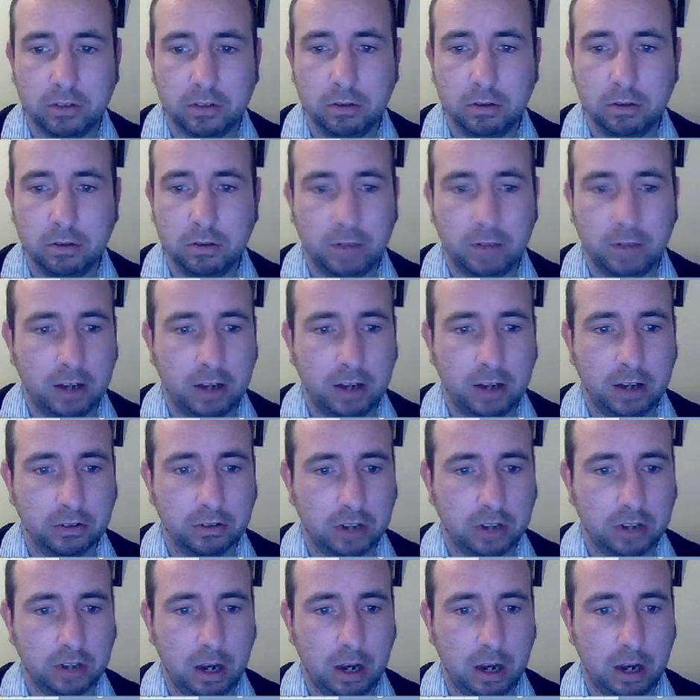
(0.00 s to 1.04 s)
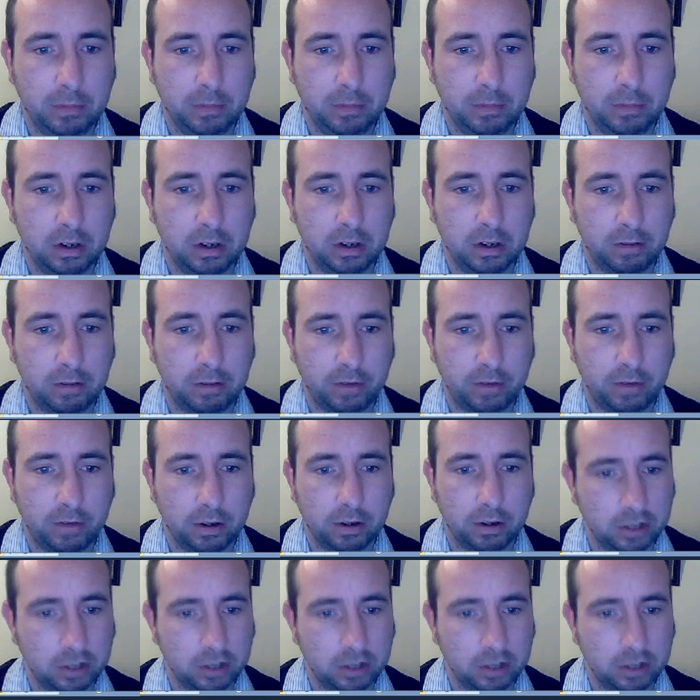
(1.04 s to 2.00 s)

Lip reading: values commonly referred to